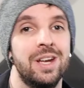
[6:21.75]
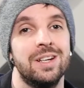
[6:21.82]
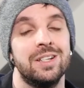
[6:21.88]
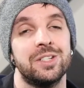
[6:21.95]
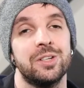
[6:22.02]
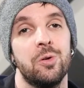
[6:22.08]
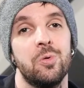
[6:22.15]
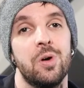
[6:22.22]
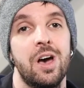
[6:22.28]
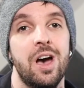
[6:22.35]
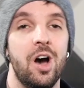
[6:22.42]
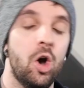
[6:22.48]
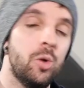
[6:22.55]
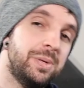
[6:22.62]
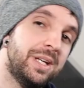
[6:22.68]
So
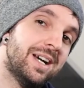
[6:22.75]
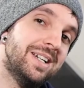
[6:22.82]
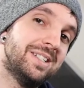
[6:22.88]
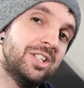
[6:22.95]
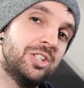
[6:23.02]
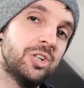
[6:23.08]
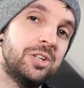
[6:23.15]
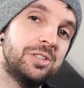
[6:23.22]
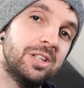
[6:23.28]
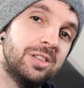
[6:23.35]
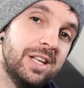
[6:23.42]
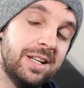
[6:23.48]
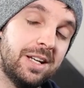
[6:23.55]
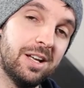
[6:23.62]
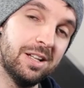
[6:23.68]
hope you guys enjoyed the
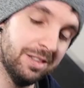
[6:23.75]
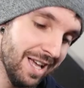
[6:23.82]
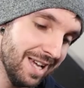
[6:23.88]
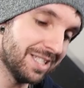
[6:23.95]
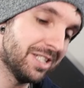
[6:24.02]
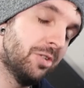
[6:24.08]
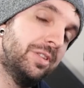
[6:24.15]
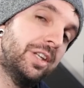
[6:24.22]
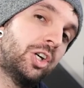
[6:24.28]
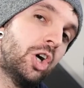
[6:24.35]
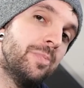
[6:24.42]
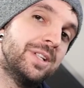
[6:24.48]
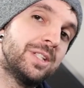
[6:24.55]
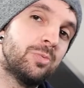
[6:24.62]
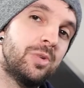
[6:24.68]
lick. Let us know in the
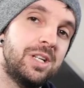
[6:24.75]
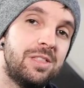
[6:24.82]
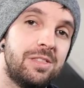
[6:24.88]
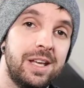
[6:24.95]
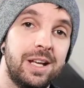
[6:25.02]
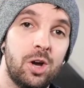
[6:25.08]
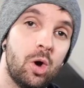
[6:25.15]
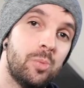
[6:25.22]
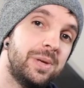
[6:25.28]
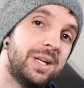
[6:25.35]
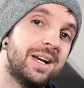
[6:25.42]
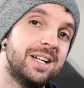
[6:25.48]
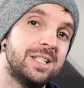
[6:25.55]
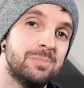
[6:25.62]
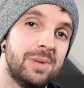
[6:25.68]
comments what you think. Hope you
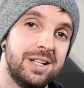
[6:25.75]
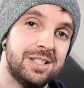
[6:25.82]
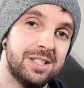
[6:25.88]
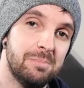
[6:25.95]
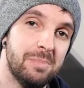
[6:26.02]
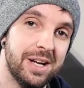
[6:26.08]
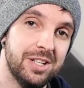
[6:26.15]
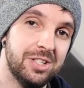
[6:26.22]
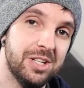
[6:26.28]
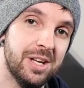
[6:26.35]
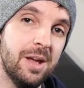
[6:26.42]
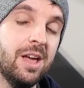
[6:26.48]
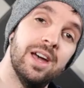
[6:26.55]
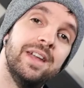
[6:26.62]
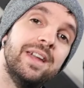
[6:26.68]
guys managed to manage
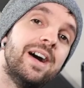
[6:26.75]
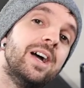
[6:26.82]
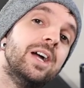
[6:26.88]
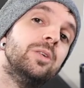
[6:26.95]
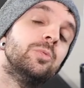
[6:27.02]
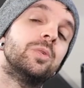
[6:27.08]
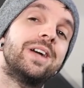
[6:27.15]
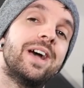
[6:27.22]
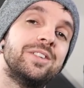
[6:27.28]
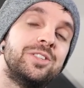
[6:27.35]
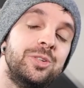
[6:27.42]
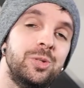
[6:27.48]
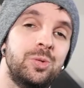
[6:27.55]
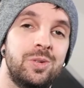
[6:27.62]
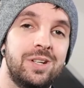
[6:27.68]
it, and I will catch
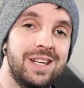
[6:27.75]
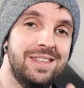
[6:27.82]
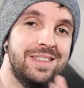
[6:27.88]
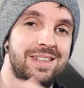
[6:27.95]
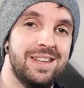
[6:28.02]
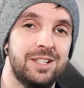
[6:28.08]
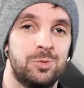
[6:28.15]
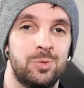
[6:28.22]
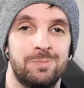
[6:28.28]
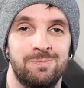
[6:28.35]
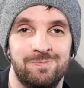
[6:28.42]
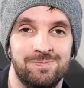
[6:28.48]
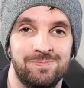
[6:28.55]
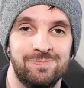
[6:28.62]
you in the next one.